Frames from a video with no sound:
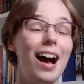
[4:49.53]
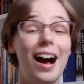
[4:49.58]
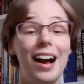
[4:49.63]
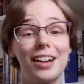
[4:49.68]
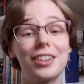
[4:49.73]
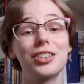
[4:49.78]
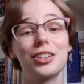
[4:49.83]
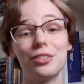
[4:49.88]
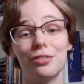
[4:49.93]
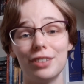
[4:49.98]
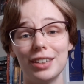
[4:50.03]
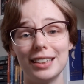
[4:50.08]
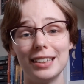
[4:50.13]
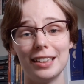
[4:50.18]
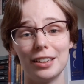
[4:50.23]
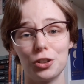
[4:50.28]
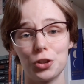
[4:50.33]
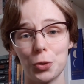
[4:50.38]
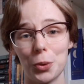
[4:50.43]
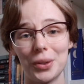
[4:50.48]
I actually really
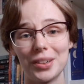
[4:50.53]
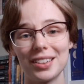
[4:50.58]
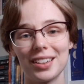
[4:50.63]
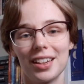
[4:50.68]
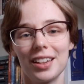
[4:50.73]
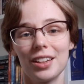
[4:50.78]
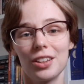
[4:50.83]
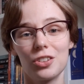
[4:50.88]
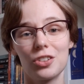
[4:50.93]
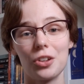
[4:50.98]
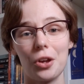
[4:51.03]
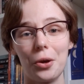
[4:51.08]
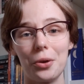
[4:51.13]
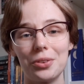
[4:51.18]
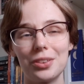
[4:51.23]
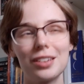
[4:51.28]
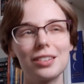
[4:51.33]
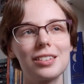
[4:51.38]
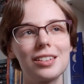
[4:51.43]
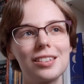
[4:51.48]
enjoyed. So
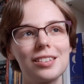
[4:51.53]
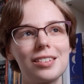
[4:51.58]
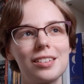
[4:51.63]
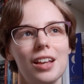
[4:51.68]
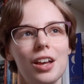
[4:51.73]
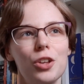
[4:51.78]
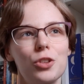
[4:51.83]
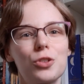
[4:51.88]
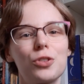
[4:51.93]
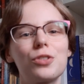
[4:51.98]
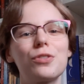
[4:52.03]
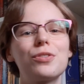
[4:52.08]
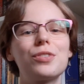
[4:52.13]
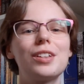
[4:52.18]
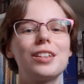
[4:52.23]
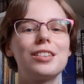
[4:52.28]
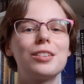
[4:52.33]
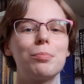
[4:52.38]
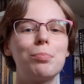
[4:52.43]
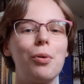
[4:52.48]
this is sort of
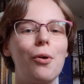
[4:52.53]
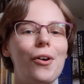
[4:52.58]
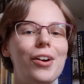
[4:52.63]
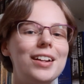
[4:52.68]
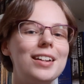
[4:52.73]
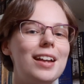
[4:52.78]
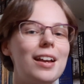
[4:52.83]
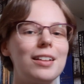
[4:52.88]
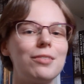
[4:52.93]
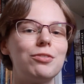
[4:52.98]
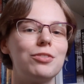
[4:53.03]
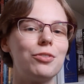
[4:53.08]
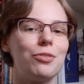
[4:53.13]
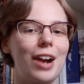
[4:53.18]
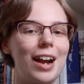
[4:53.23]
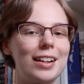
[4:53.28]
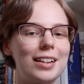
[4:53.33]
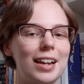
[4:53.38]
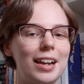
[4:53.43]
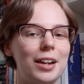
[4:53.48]
the point in the
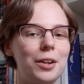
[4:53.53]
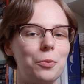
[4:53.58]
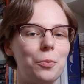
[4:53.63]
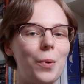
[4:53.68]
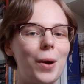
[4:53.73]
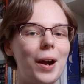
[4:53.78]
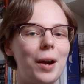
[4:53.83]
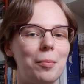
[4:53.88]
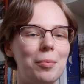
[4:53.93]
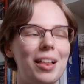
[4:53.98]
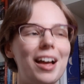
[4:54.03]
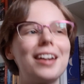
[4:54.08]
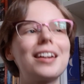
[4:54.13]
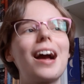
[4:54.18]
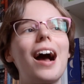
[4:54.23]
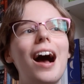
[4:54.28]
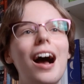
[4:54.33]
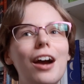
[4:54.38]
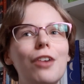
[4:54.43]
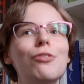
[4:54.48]
ranking where I'm
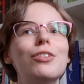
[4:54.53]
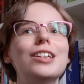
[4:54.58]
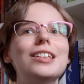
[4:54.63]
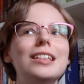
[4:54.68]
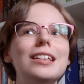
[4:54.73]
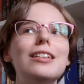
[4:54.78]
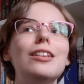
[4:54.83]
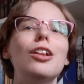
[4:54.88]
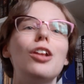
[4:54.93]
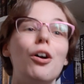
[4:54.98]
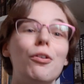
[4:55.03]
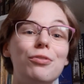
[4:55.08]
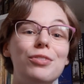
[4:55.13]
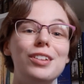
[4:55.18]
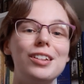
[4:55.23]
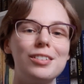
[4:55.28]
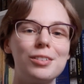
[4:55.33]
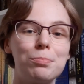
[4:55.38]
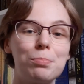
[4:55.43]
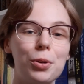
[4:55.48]
like, I really love
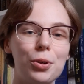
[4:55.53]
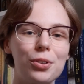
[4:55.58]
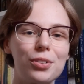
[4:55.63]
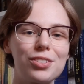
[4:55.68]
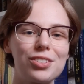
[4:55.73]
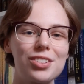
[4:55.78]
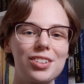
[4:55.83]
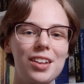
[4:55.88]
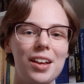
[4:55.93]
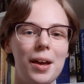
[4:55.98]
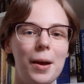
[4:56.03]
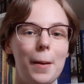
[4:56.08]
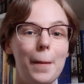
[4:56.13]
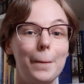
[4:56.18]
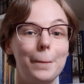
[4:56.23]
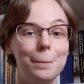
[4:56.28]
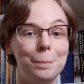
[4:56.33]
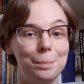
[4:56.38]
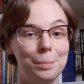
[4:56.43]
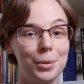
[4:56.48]
these books,
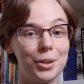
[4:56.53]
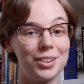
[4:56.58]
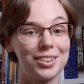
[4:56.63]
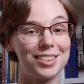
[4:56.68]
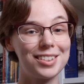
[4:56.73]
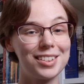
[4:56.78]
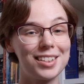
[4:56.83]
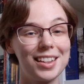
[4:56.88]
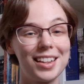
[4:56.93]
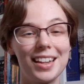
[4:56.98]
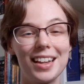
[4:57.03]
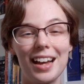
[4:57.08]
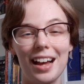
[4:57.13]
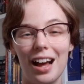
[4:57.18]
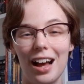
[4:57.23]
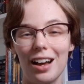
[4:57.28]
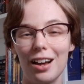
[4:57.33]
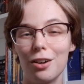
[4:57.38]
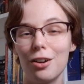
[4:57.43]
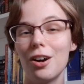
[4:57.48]
but
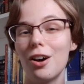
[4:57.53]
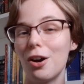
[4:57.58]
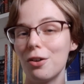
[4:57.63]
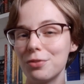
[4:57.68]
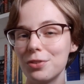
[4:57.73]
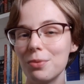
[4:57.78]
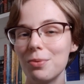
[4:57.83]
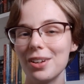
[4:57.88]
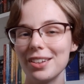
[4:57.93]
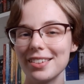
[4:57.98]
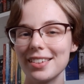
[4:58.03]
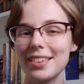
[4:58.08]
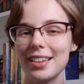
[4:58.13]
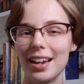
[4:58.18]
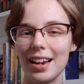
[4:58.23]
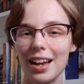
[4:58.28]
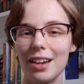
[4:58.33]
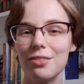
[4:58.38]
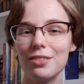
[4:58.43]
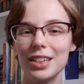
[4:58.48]
of the ones that
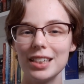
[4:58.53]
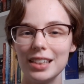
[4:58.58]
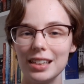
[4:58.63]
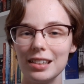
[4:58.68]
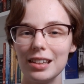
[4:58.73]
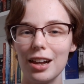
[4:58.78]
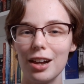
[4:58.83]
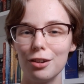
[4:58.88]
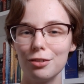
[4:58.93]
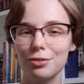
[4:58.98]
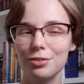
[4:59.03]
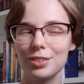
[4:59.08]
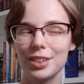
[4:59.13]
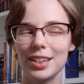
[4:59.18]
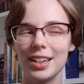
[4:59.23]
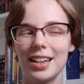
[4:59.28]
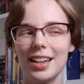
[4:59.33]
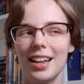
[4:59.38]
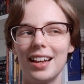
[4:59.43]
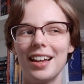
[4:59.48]
I really loved,
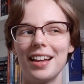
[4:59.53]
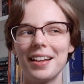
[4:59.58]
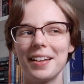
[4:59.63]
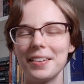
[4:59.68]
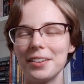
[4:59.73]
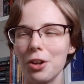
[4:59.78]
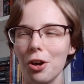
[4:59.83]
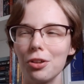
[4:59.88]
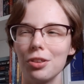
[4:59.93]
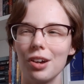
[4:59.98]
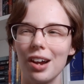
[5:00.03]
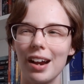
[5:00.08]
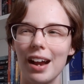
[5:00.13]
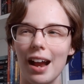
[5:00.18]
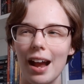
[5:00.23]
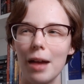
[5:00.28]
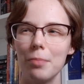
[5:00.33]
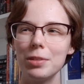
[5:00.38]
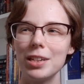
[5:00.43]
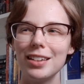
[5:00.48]
Northanger
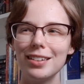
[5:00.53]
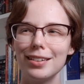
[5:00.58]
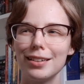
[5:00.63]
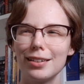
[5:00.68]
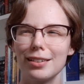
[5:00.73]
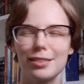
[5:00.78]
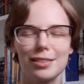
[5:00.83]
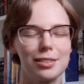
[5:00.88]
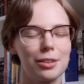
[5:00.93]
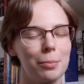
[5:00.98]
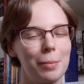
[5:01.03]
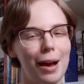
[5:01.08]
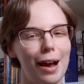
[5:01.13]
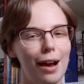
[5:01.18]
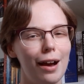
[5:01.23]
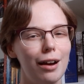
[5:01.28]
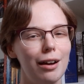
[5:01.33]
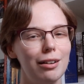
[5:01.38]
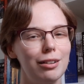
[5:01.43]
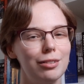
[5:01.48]
Abbey is
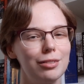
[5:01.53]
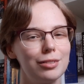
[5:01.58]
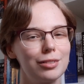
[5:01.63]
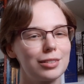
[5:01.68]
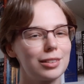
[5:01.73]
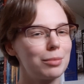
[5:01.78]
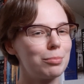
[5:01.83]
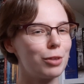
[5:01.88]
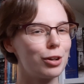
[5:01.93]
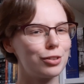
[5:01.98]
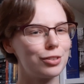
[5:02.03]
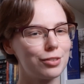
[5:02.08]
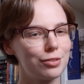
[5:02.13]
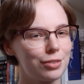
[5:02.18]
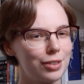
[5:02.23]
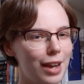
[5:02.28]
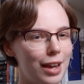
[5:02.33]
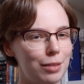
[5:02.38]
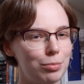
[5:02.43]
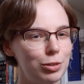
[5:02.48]
somehow the most
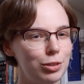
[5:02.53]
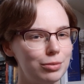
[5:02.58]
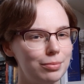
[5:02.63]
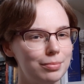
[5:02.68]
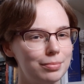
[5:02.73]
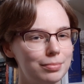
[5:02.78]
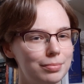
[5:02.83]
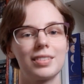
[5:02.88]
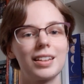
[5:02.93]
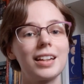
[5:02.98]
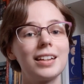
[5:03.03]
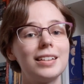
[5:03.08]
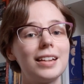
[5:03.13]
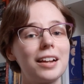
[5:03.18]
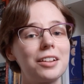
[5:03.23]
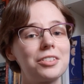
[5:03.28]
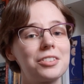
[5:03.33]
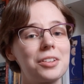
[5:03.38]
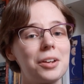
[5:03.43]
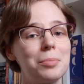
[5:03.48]
forgettable.
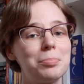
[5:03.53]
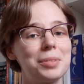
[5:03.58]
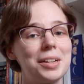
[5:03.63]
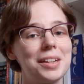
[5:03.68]
Next up